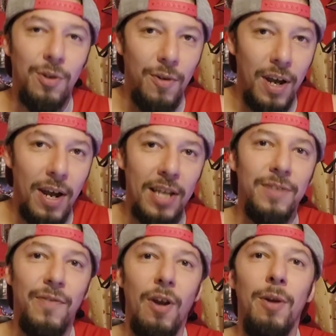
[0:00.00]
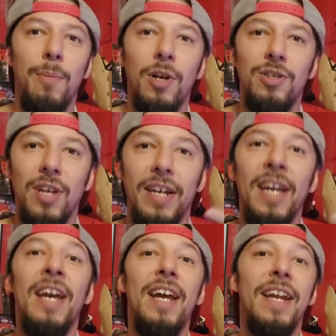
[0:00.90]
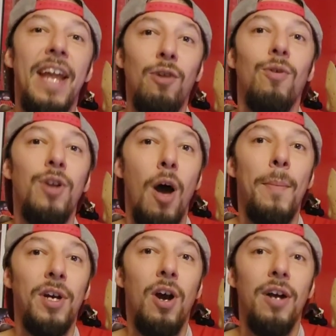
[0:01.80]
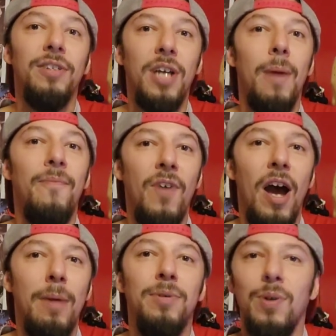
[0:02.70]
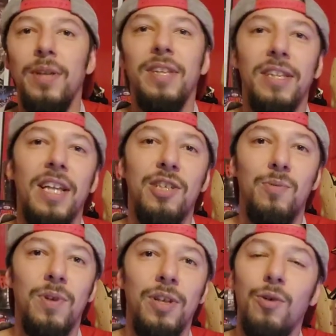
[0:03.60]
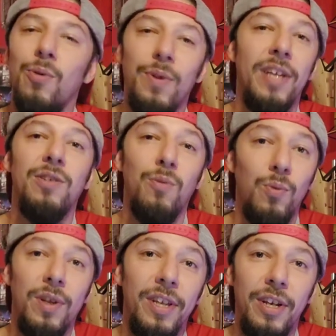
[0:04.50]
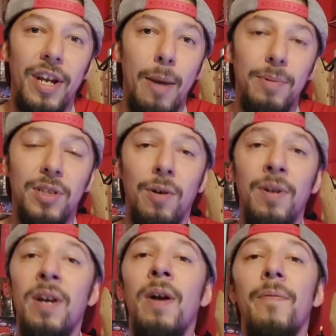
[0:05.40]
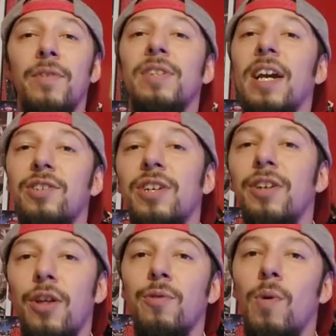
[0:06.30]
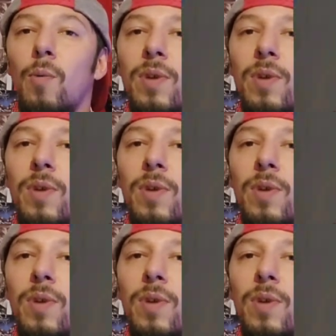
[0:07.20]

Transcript: so it has very much like Necronomicon type vibes, so I think that's really cool. That's a really good episode. There's actually another one